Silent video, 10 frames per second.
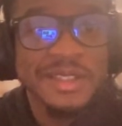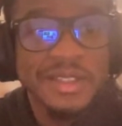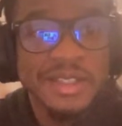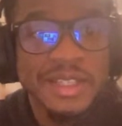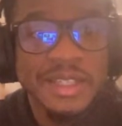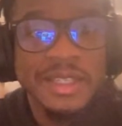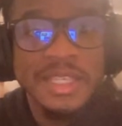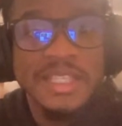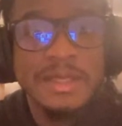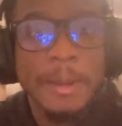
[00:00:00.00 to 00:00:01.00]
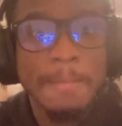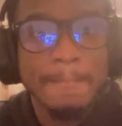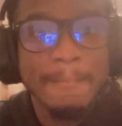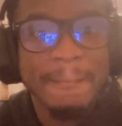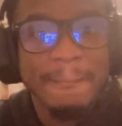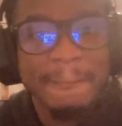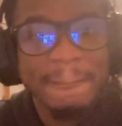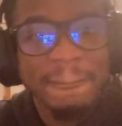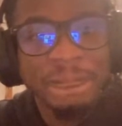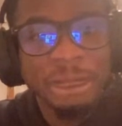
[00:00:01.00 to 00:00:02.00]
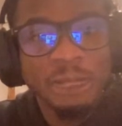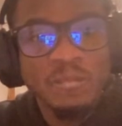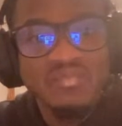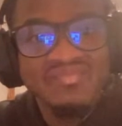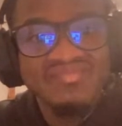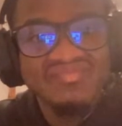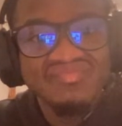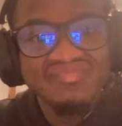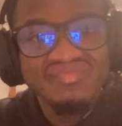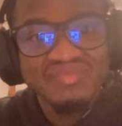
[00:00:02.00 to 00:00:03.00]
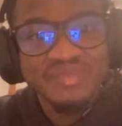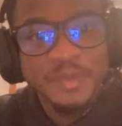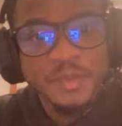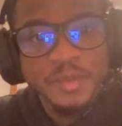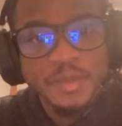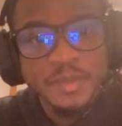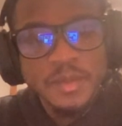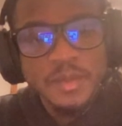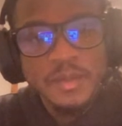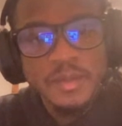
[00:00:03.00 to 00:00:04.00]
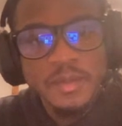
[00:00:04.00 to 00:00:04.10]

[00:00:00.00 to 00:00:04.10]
I think we need to find what's the first second option. I'm just a little